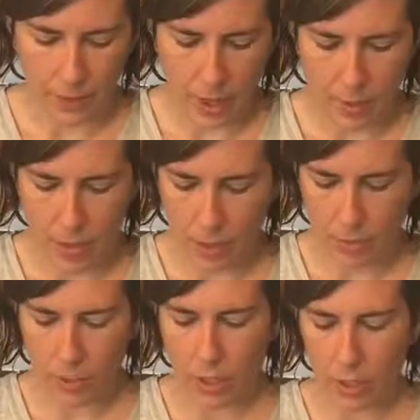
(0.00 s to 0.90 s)
They make
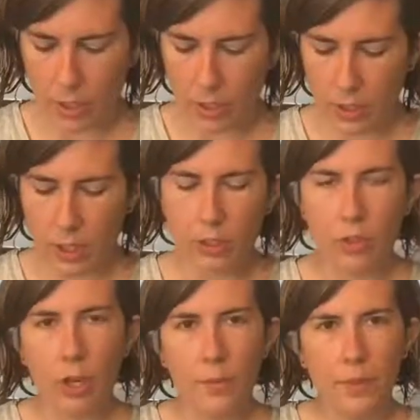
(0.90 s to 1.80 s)
pretty good sized
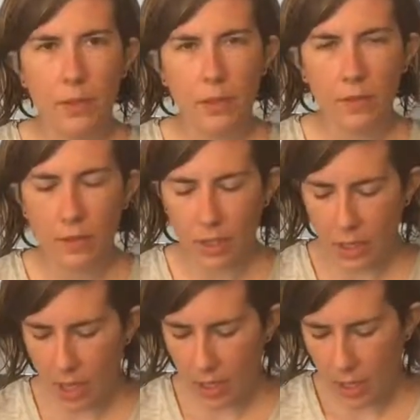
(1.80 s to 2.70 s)
drops and stuff like
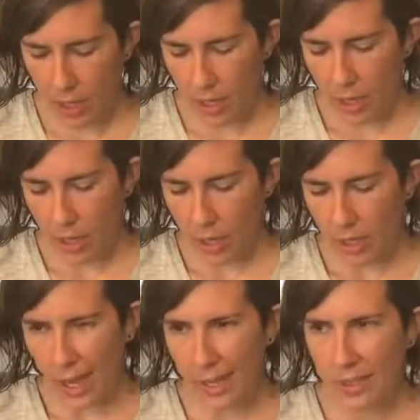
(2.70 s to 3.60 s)
that.
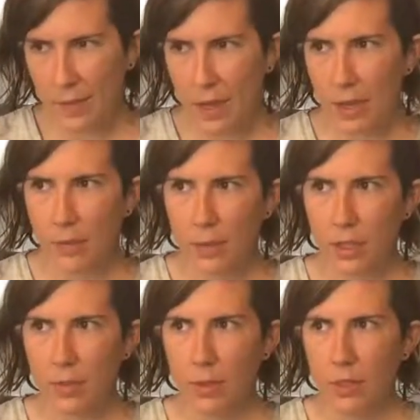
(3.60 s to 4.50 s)
Last time I
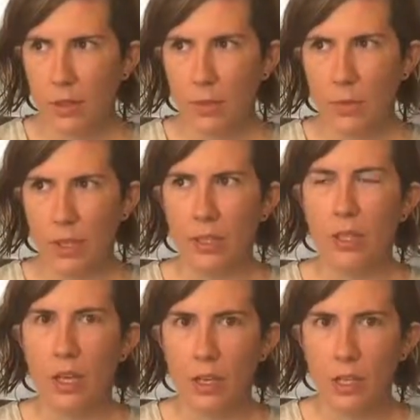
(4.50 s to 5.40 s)
experimented with a
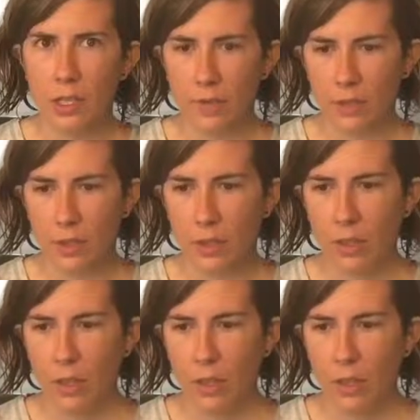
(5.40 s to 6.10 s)
ton of different